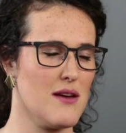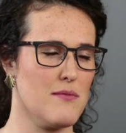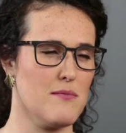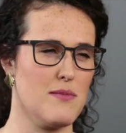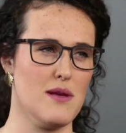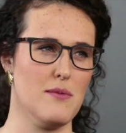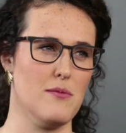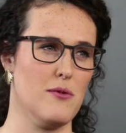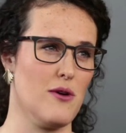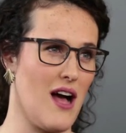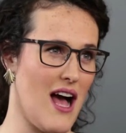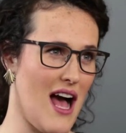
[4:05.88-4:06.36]
and
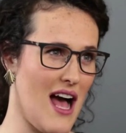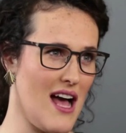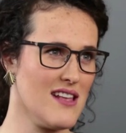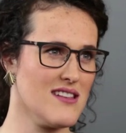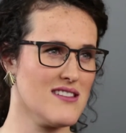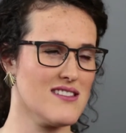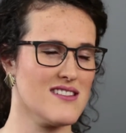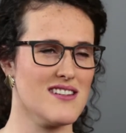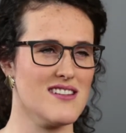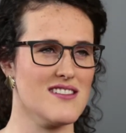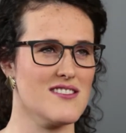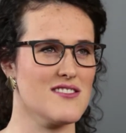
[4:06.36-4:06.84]
people
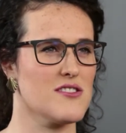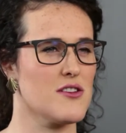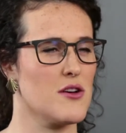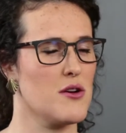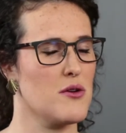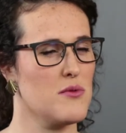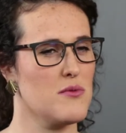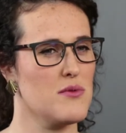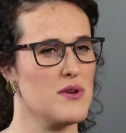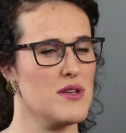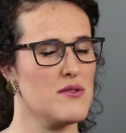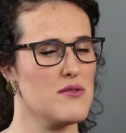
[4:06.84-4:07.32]
asked, and
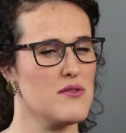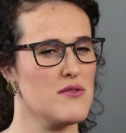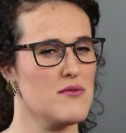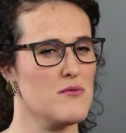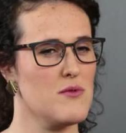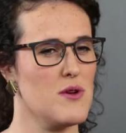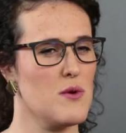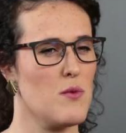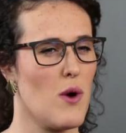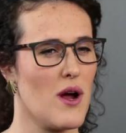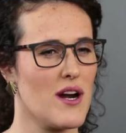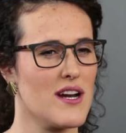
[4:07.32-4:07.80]
so we,
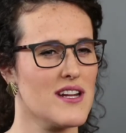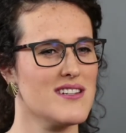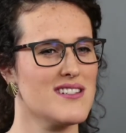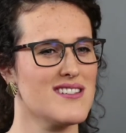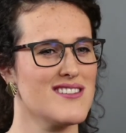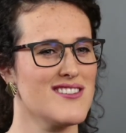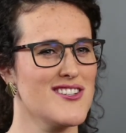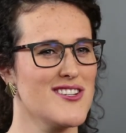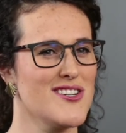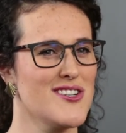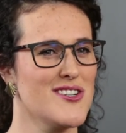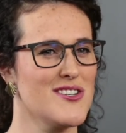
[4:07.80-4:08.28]
we wanted
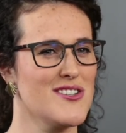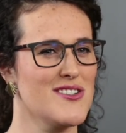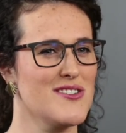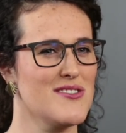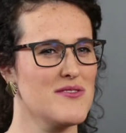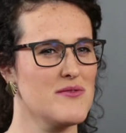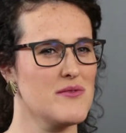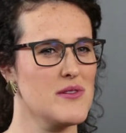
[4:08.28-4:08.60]
to